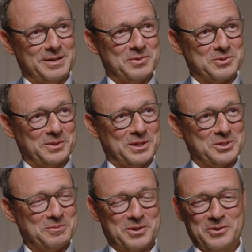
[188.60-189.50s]
keep this
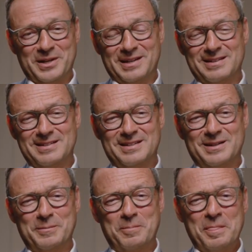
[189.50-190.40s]
relationship going.
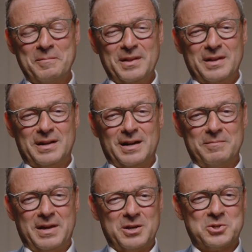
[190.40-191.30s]
And I
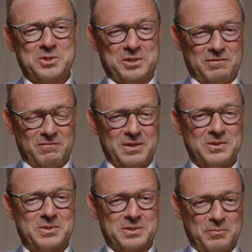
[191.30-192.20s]
managed to
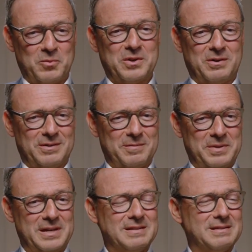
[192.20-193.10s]
convince someone on the
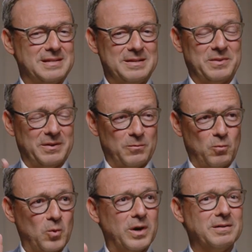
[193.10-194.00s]
Bain team. They had
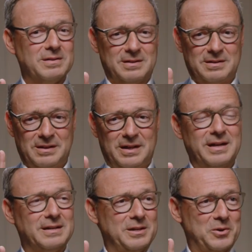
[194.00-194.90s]
one
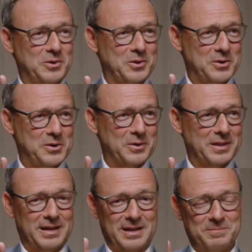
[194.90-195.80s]
client in Hong Kong
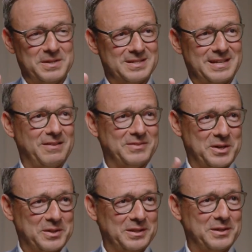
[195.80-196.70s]
that had been staffed
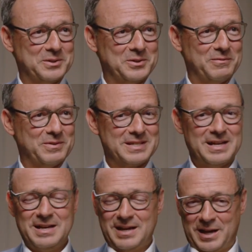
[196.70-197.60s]
out of the London office,
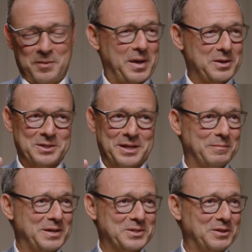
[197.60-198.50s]
and I managed to get
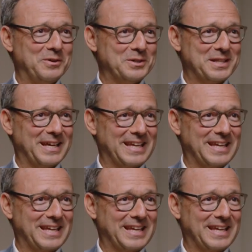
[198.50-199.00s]
myself onto that